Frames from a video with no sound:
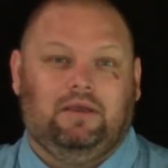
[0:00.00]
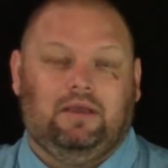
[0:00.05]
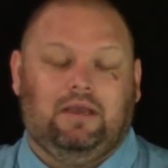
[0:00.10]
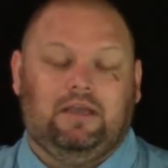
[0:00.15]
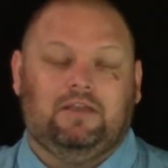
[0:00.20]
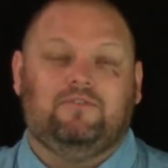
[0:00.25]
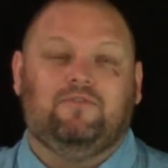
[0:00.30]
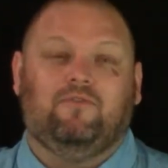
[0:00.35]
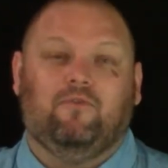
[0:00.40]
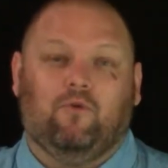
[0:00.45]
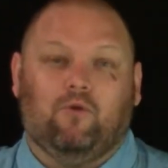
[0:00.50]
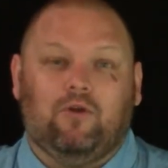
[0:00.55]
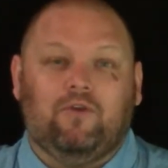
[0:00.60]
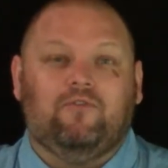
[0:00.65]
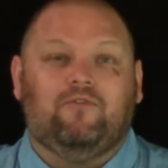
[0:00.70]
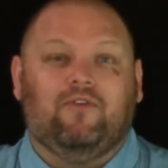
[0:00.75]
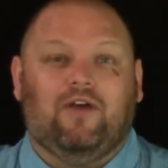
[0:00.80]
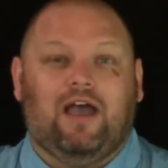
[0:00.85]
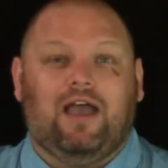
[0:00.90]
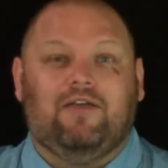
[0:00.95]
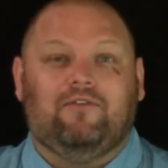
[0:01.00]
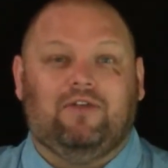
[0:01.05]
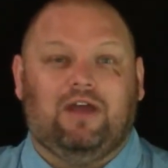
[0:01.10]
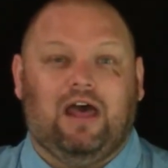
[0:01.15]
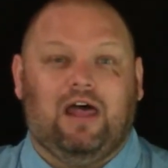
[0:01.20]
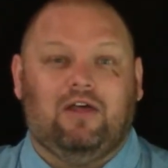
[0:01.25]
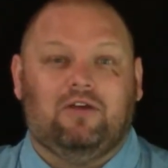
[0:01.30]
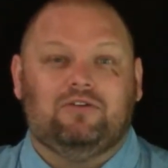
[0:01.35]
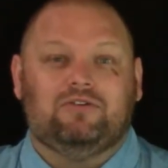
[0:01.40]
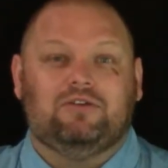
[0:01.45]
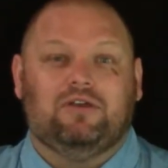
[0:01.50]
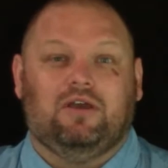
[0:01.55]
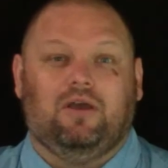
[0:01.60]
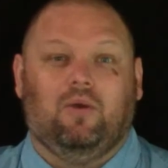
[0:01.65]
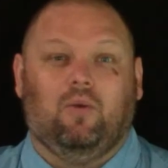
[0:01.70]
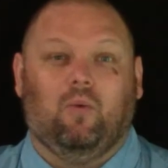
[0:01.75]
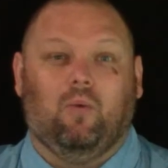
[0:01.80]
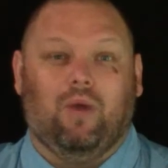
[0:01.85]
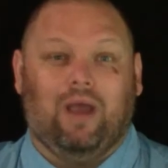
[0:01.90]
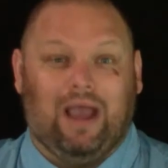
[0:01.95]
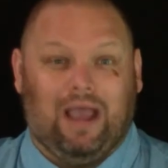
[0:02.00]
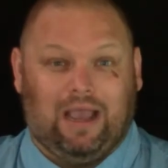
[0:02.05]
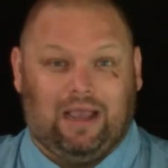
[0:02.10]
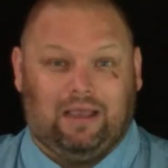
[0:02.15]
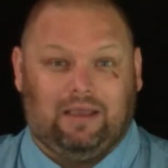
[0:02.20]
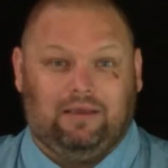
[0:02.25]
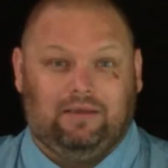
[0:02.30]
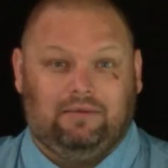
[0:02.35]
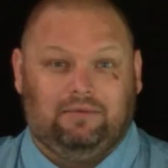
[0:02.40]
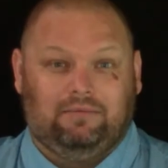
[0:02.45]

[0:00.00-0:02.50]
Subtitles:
it's $45 a whack.